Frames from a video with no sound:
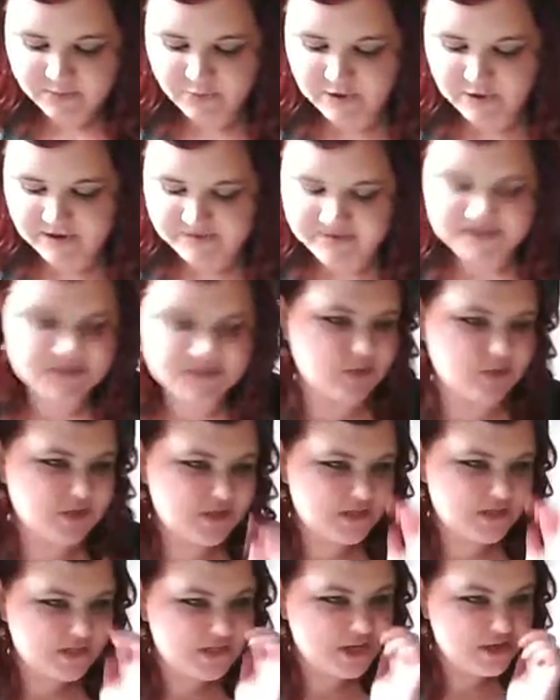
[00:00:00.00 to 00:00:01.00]
previous
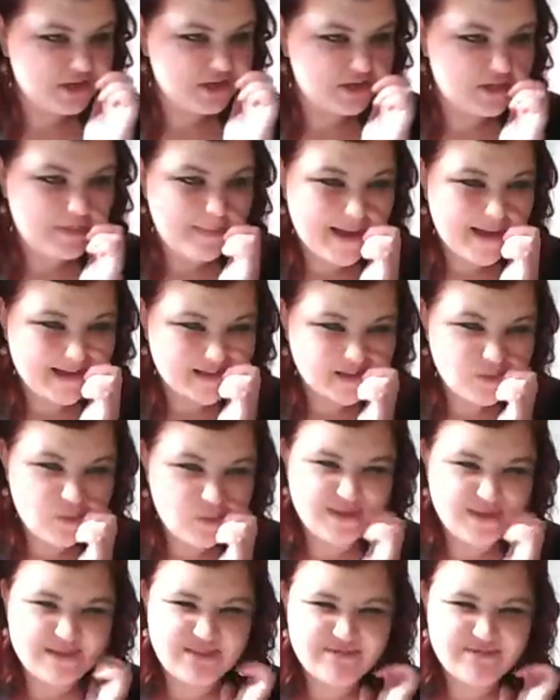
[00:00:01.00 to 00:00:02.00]
ones I showed you, the mask
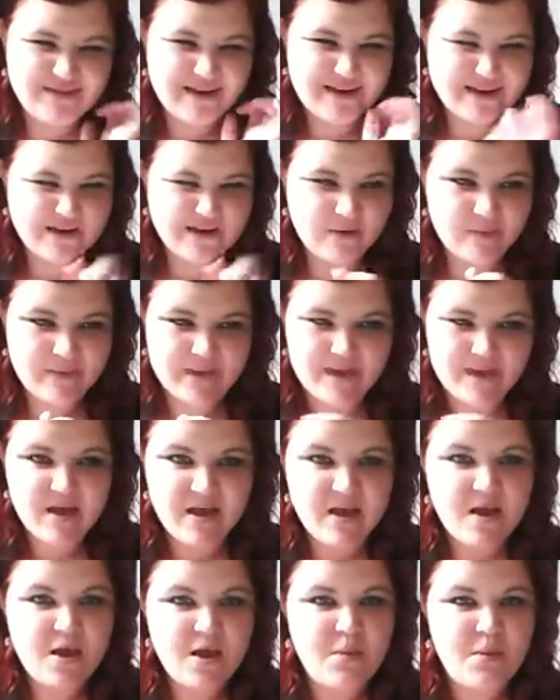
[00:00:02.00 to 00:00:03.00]
ones, are a little bit
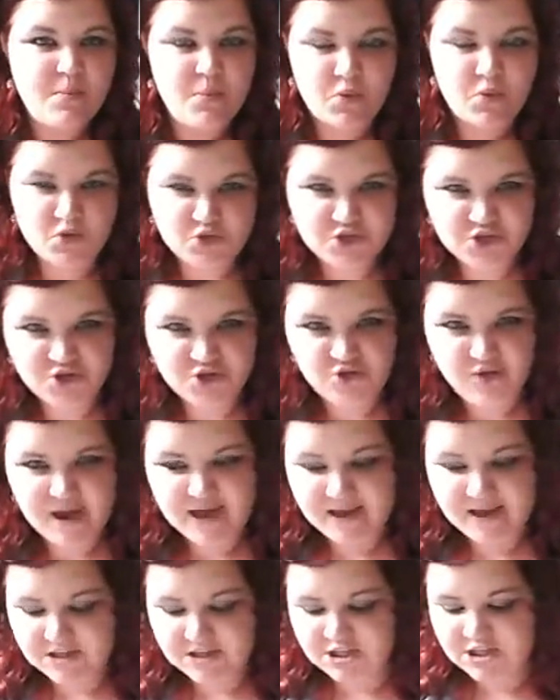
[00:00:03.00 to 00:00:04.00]
more
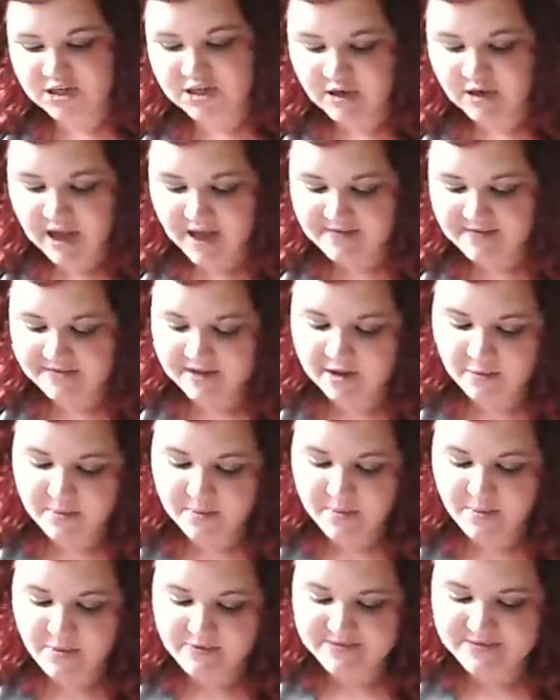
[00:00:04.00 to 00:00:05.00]
strange, have a little
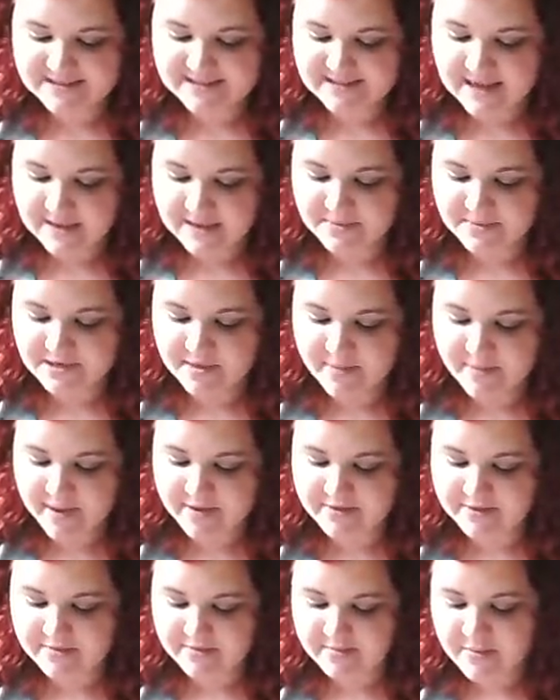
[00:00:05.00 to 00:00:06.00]
bit more of a statement
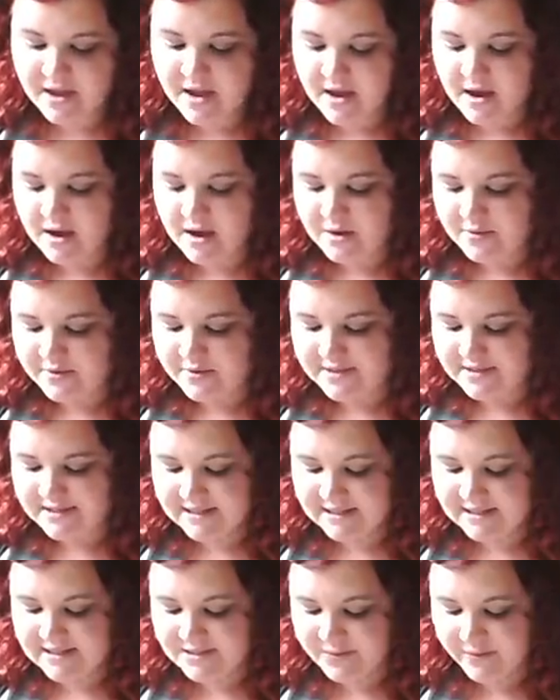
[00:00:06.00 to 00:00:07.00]
about them. Whereas
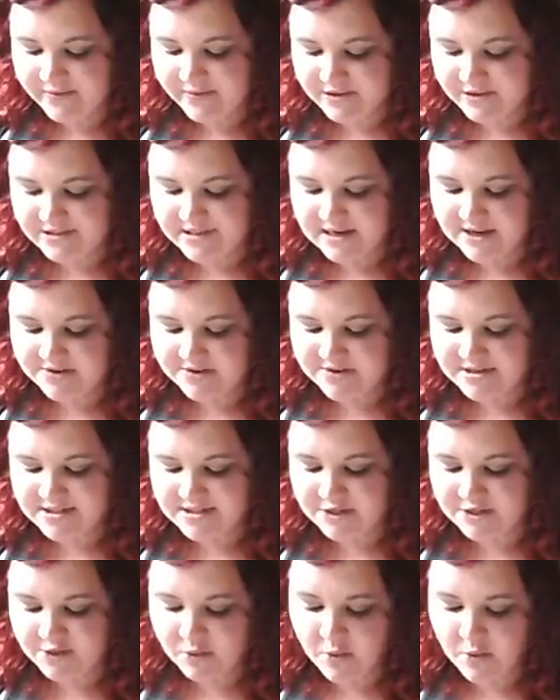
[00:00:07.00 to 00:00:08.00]
these Swarovski
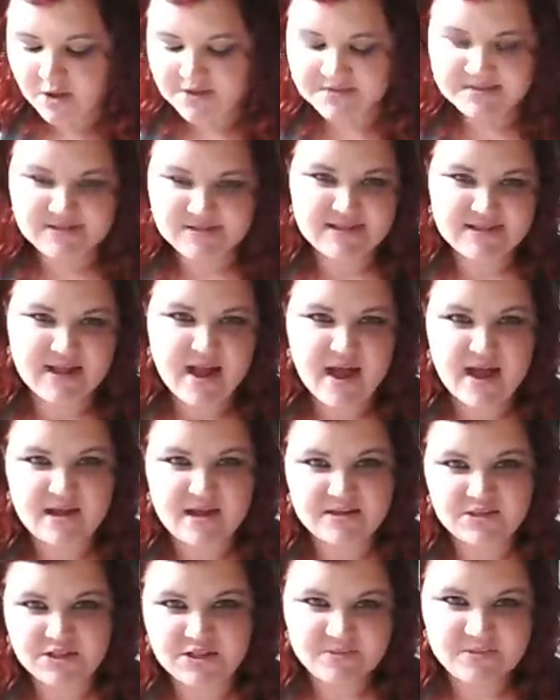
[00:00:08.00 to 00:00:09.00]
crystal ones
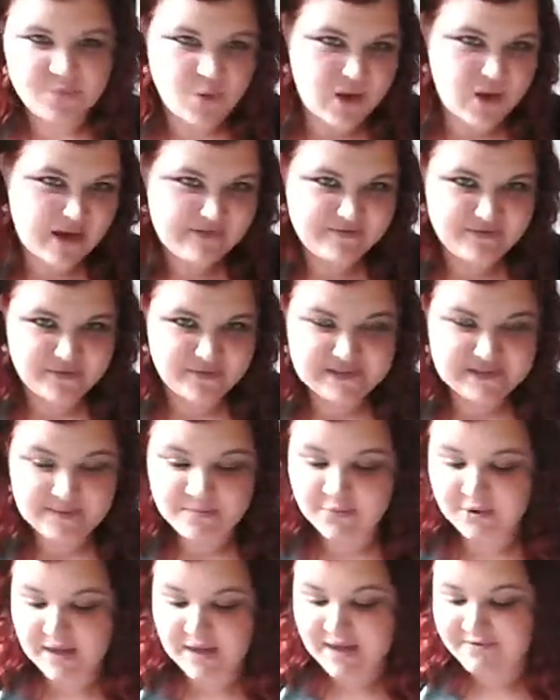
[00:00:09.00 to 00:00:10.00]
are just more
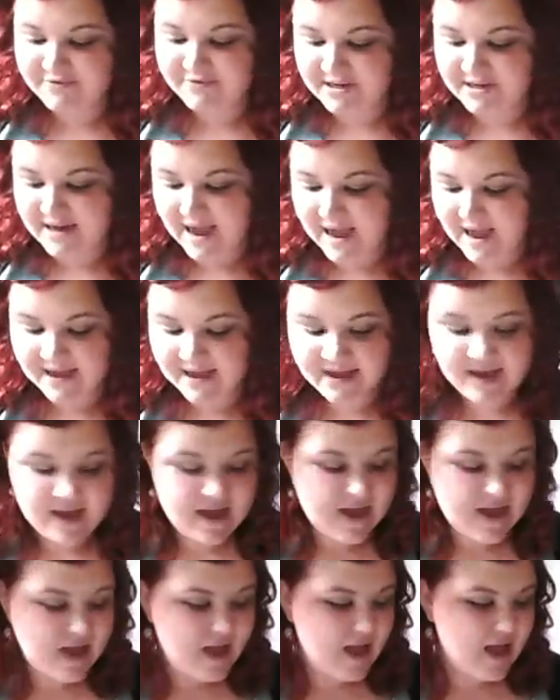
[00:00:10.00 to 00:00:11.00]
simple, everyday
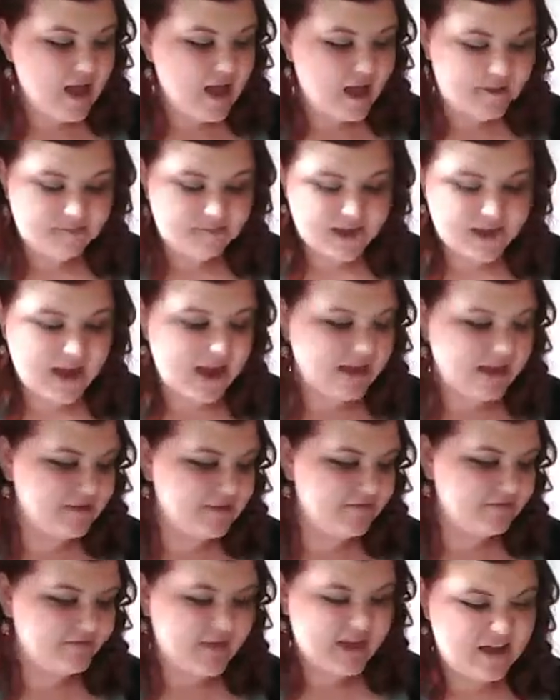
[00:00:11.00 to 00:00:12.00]
kind
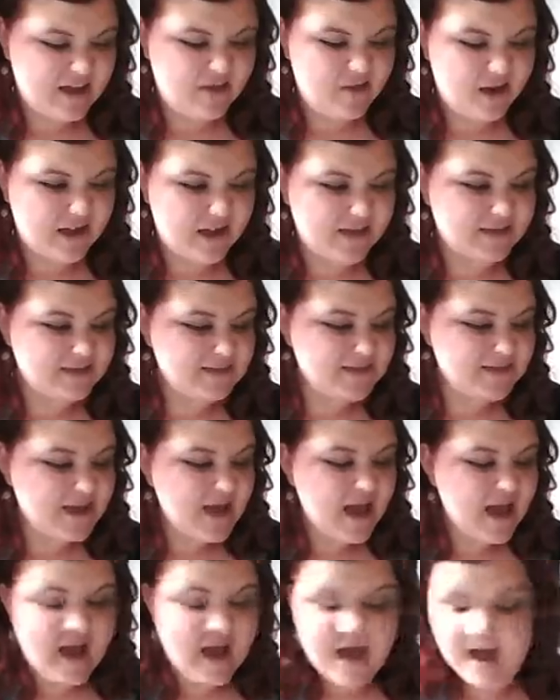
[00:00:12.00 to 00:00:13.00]
of earrings.
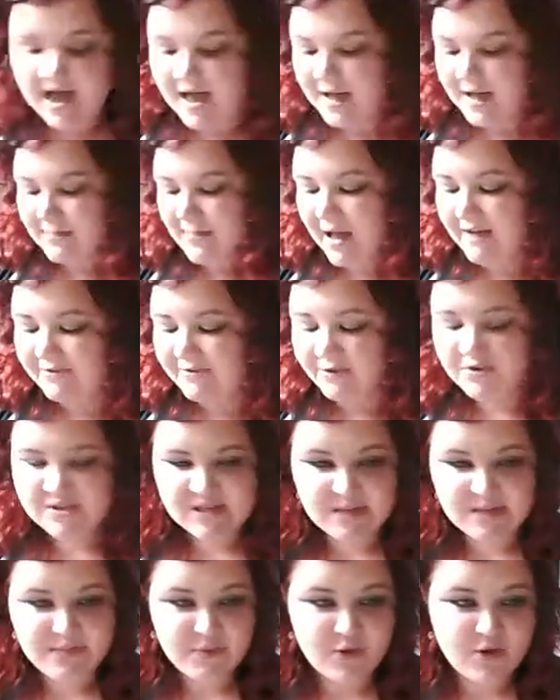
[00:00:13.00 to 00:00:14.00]
I've
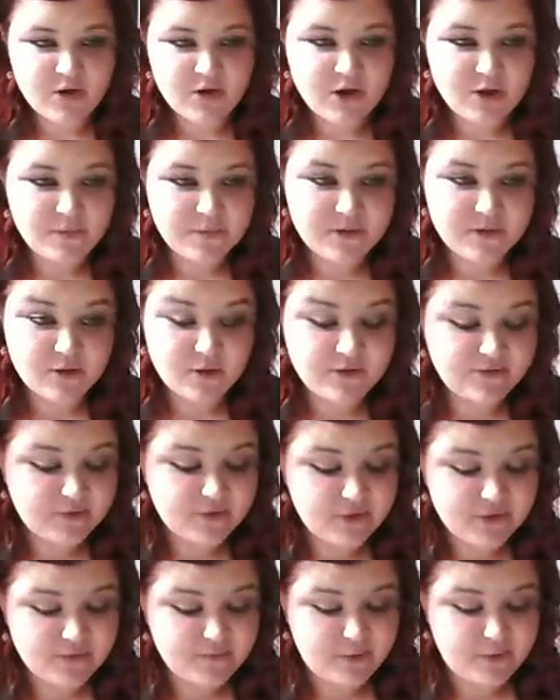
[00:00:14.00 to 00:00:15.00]
also bought a couple of
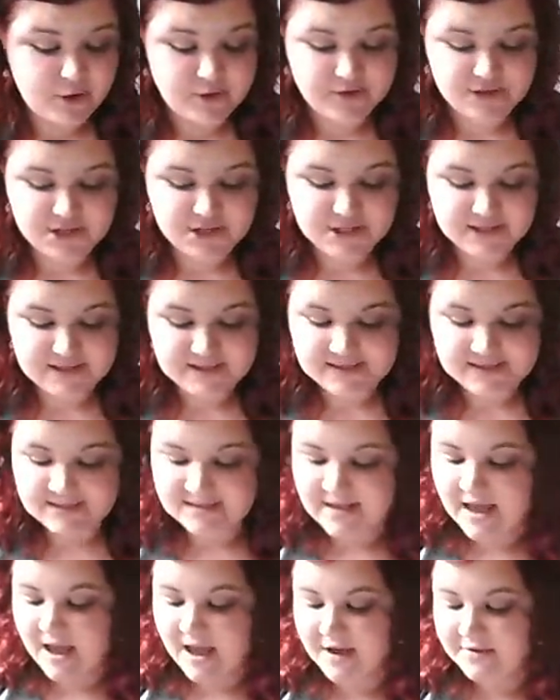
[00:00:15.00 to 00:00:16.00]
other
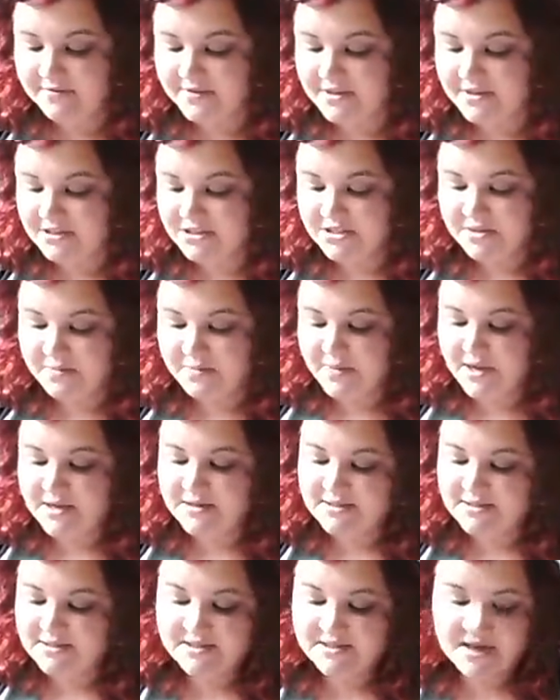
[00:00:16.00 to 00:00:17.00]
brooches over the summer,
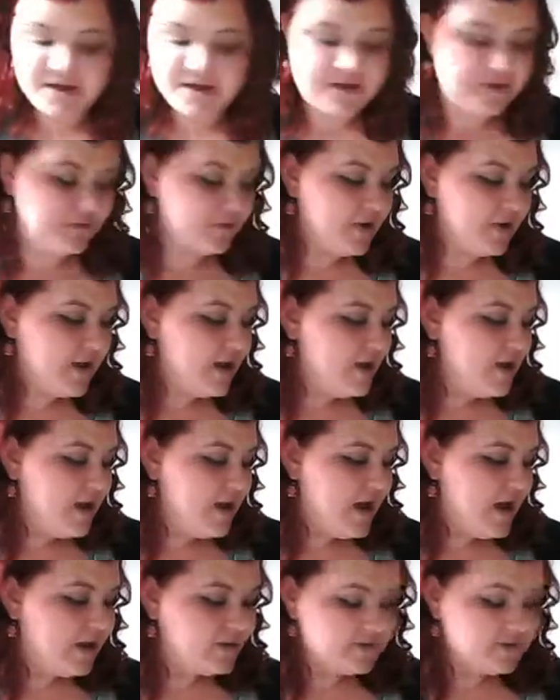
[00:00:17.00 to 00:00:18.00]
so
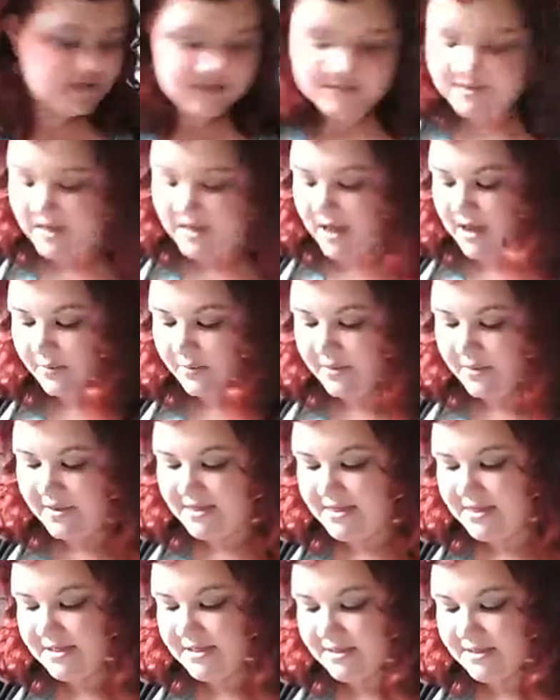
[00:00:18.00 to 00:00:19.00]
I'll start
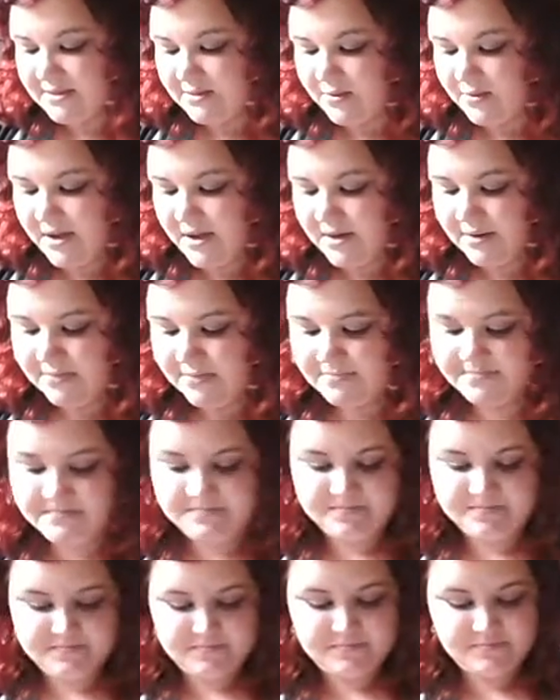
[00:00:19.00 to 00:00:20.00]
with this one.
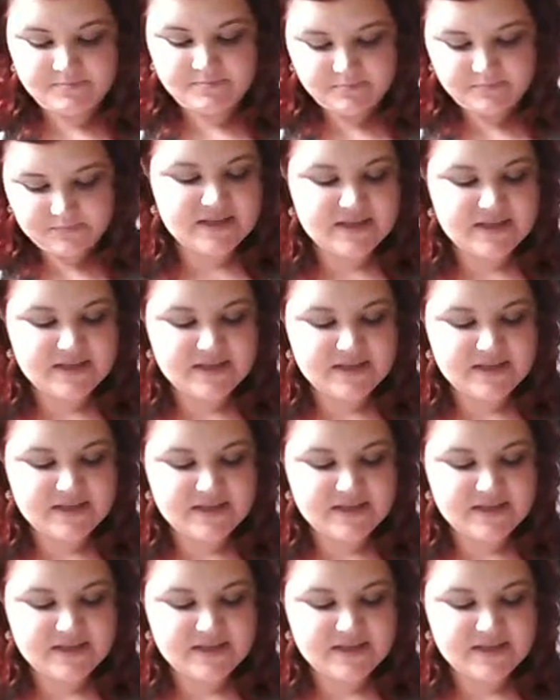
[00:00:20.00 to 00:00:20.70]
So